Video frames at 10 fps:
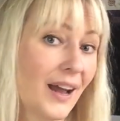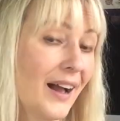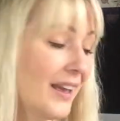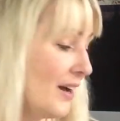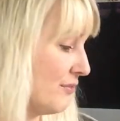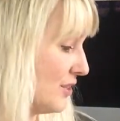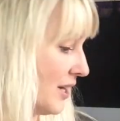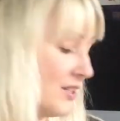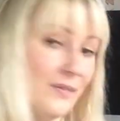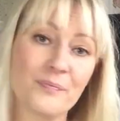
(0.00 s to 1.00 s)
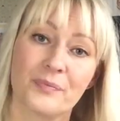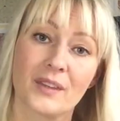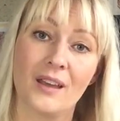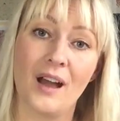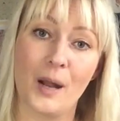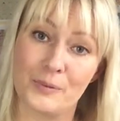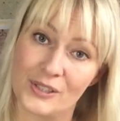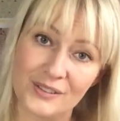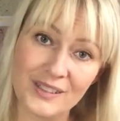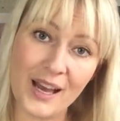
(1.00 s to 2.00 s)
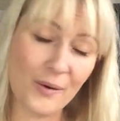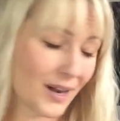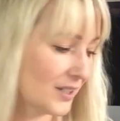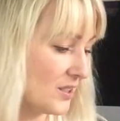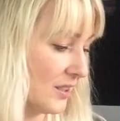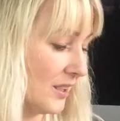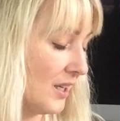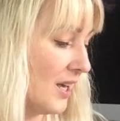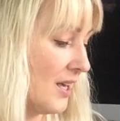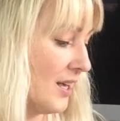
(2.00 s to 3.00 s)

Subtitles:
I have done up till now actually.